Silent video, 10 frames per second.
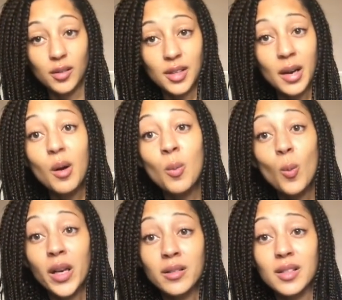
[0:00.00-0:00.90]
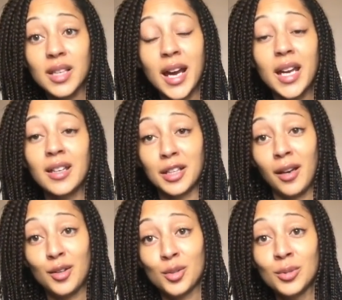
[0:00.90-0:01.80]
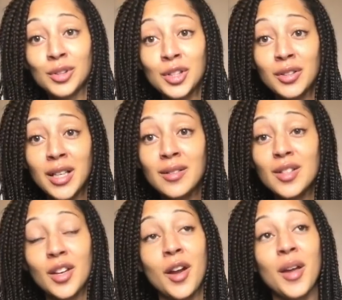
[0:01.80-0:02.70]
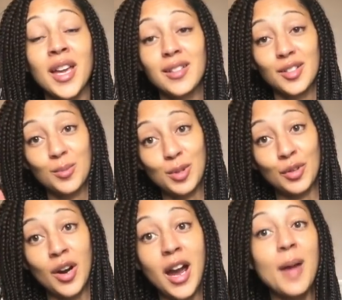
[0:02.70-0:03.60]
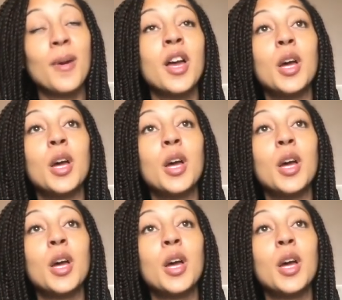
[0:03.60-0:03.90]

goes out on Wednesday, in case you're wondering, so hit subscribe,